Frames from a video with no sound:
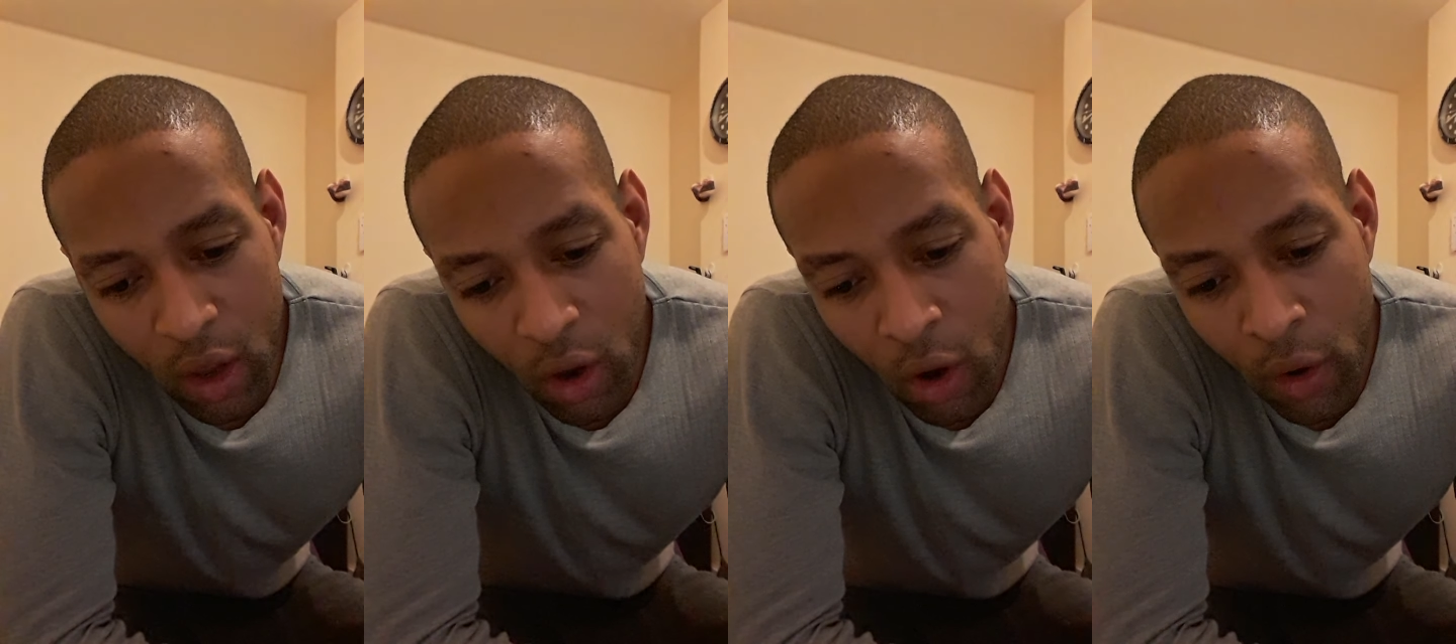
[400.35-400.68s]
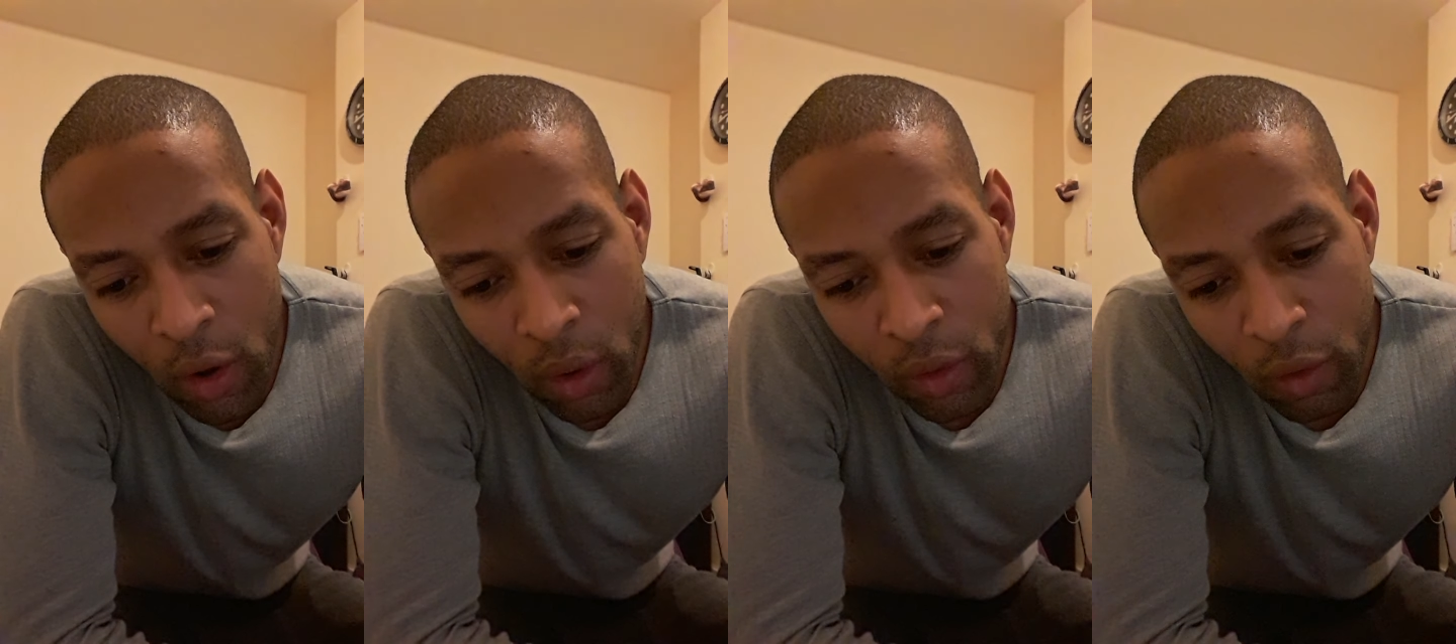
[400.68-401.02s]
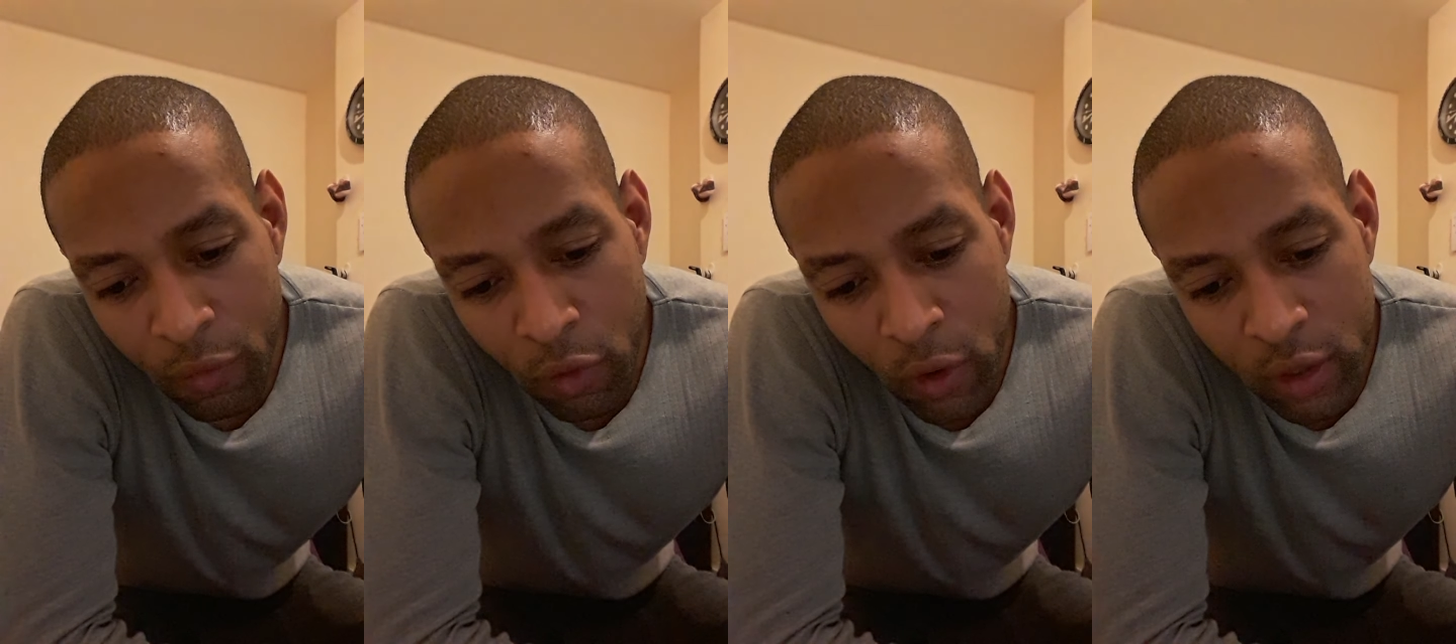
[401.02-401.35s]
heard another
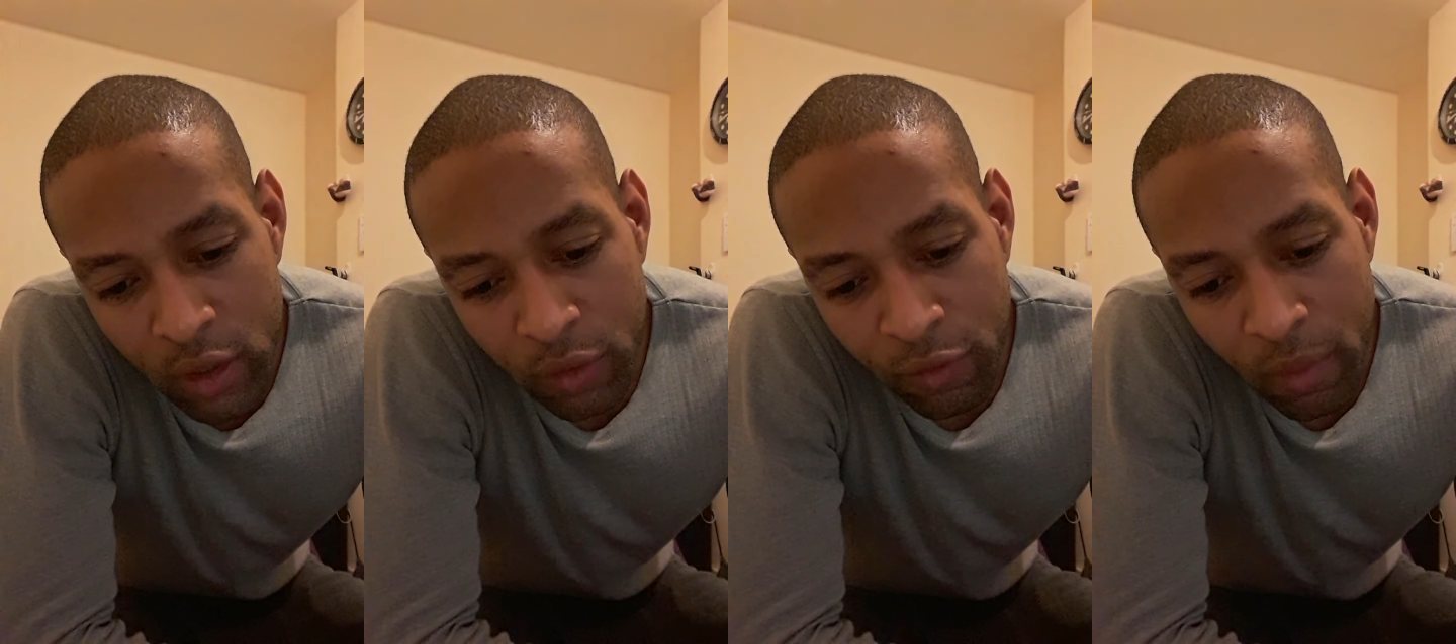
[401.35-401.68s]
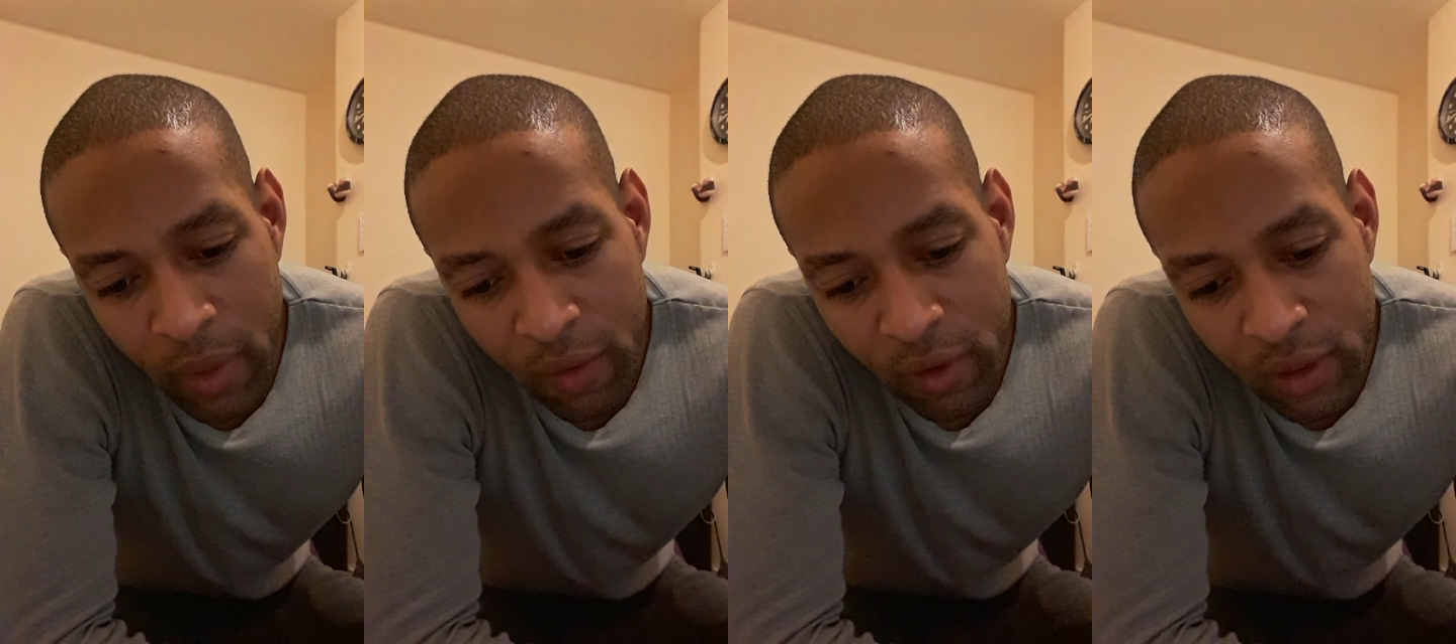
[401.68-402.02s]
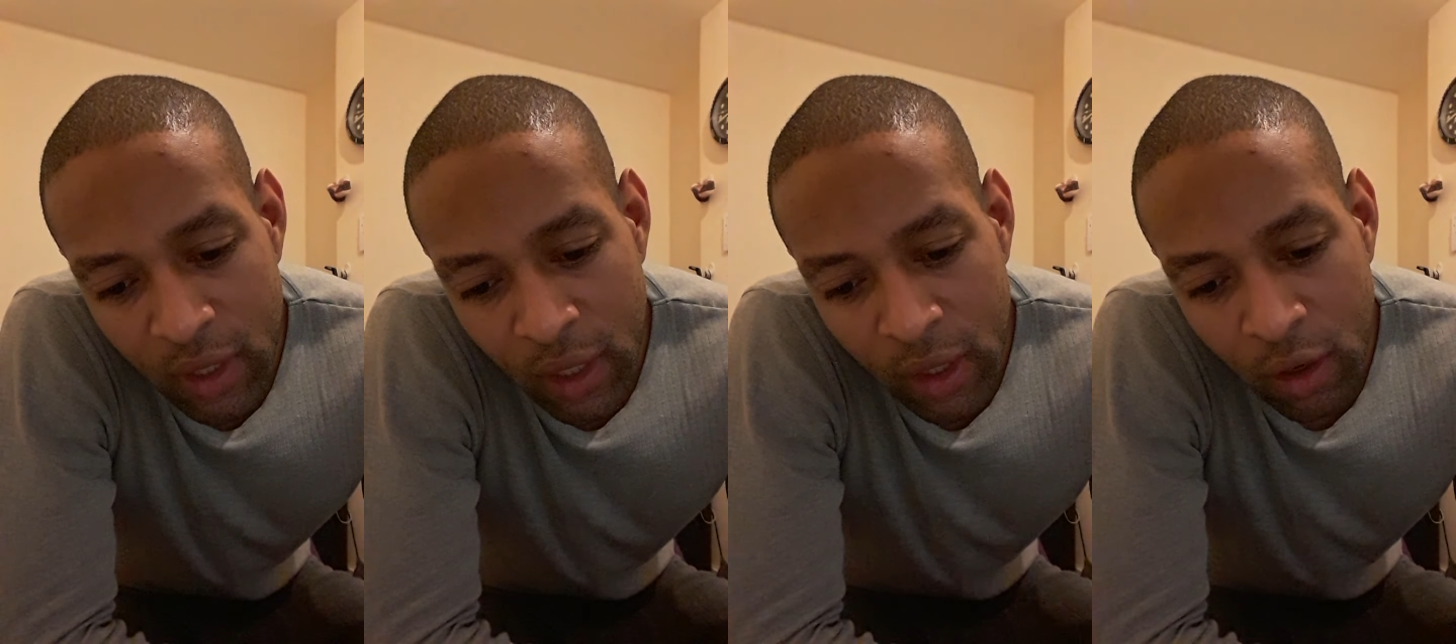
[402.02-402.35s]
voice from heaven
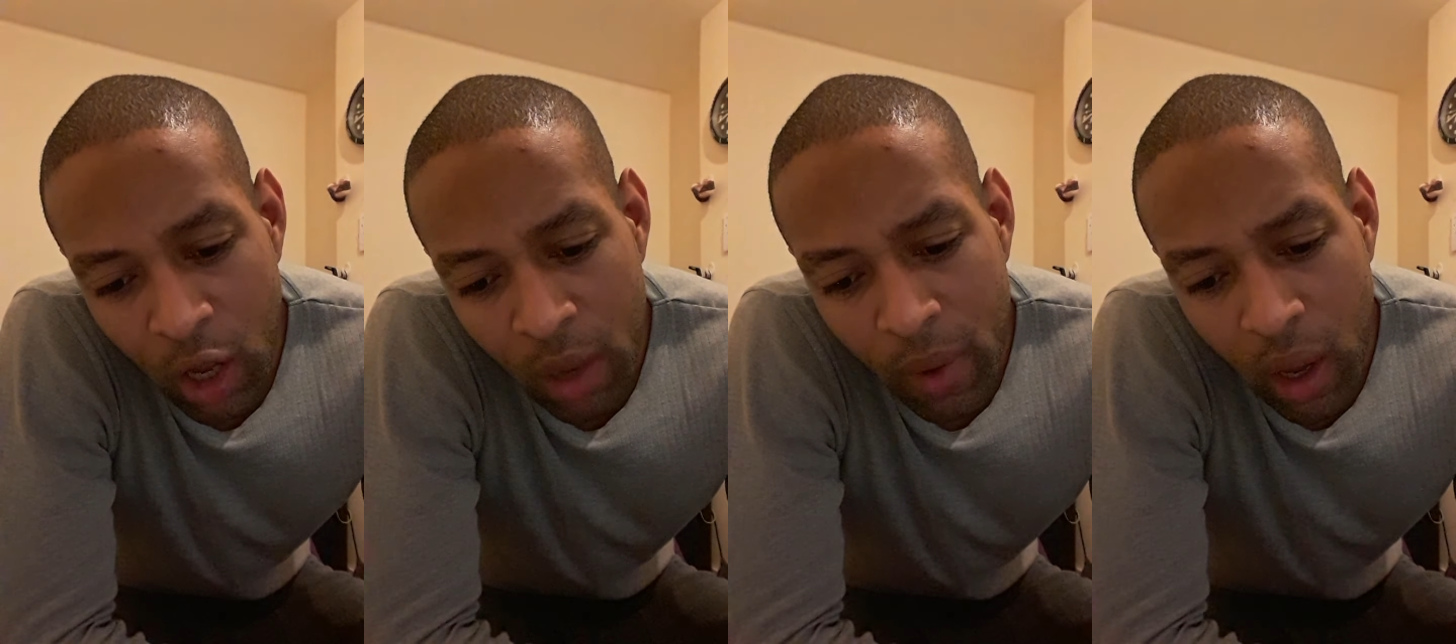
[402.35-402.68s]
saying come